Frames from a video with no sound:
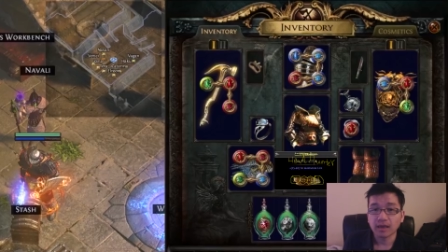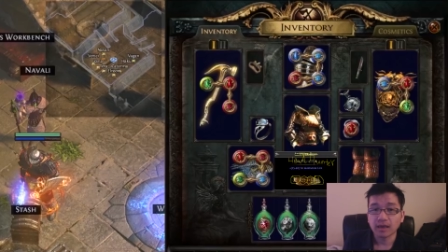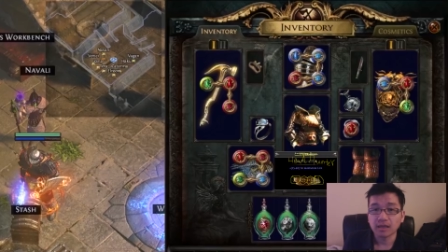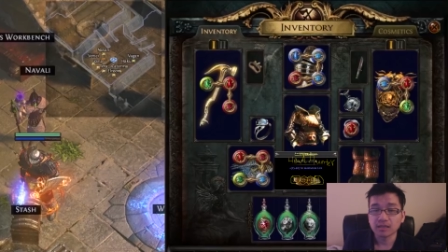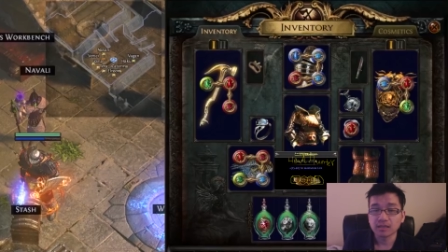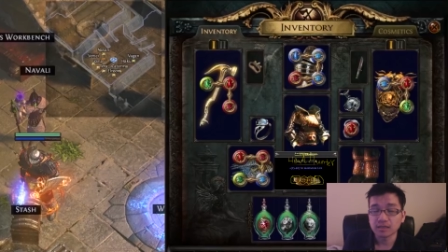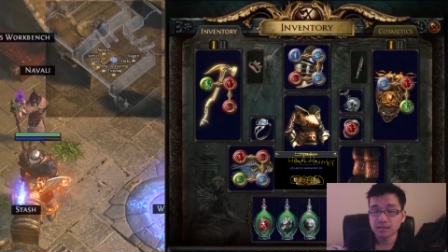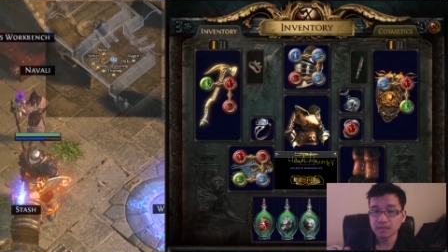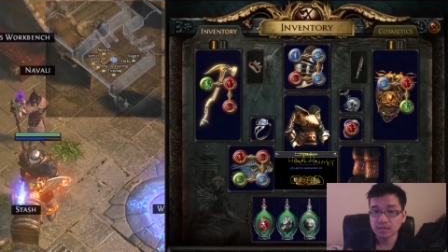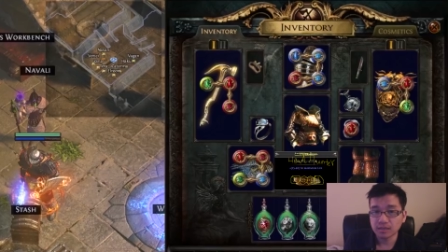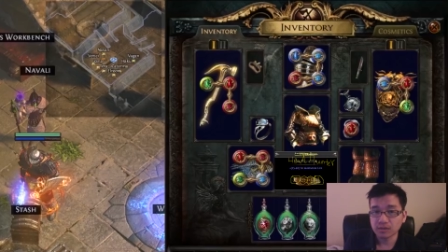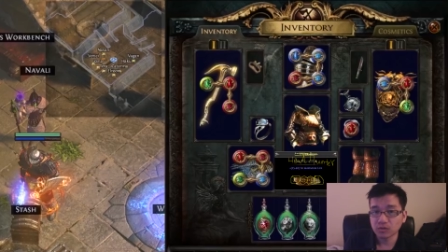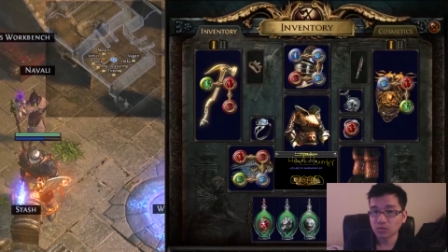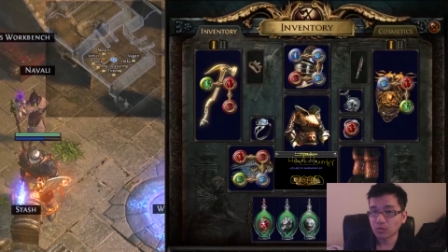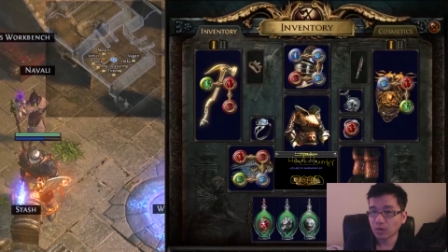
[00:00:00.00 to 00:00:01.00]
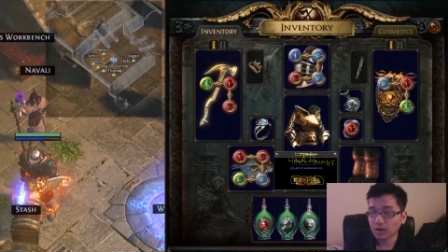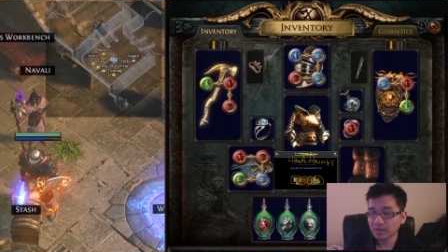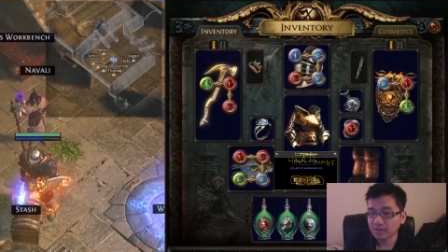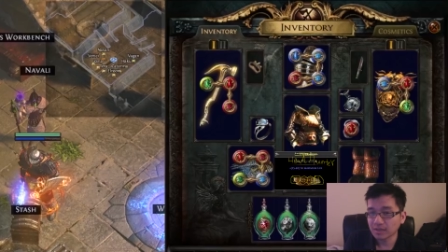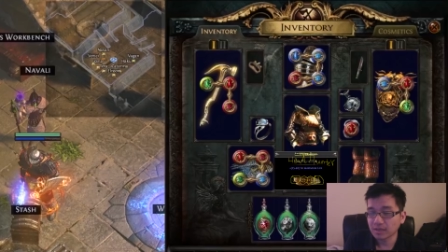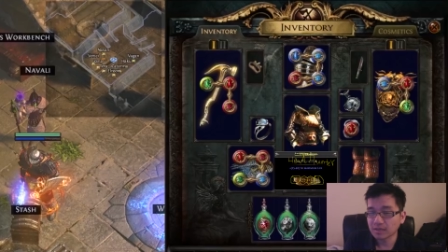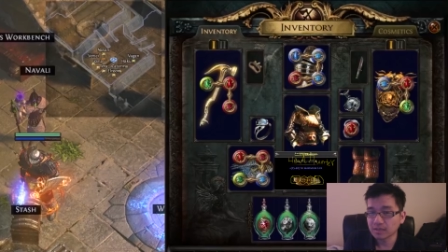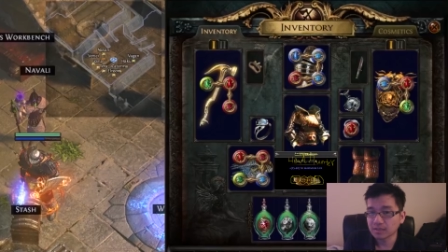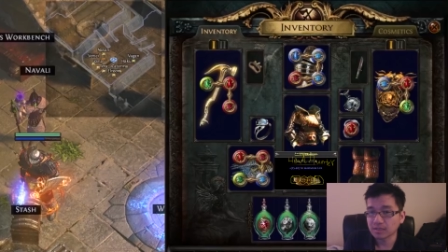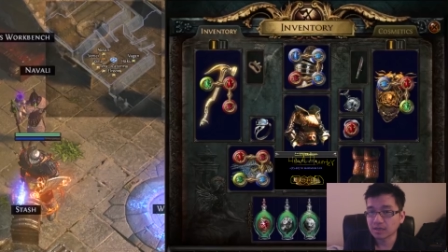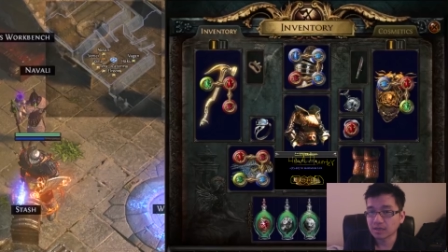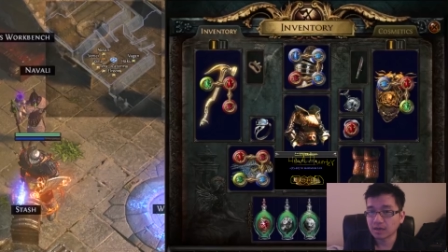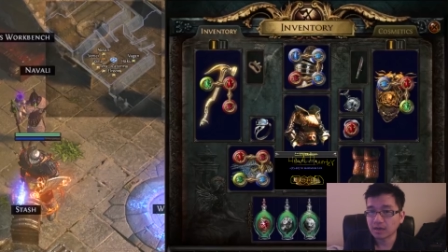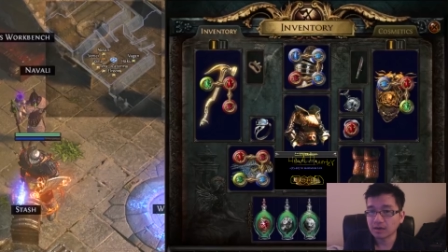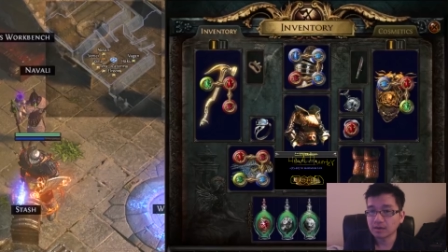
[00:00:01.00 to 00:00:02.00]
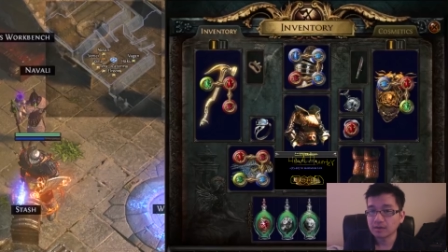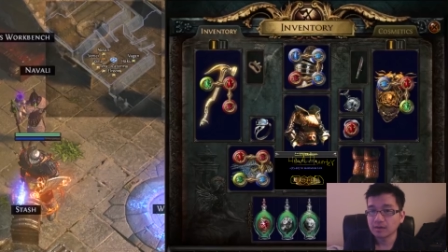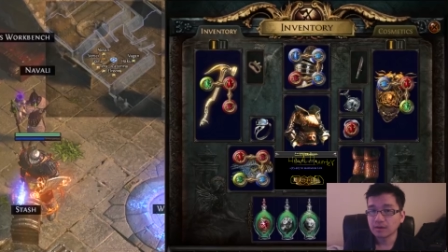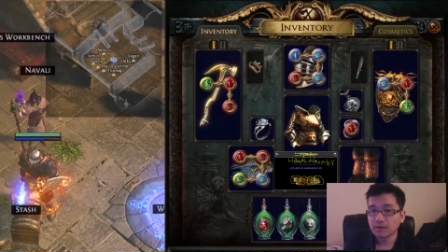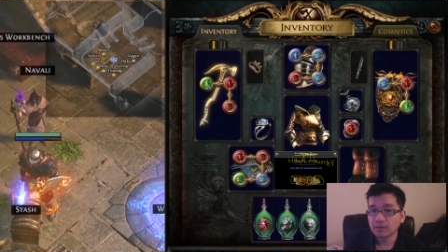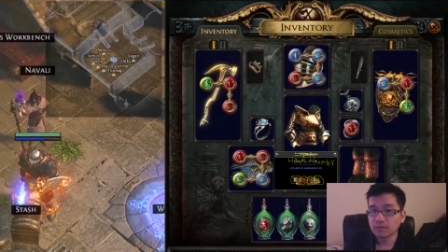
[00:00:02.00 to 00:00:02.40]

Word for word: And another thing you want is uh,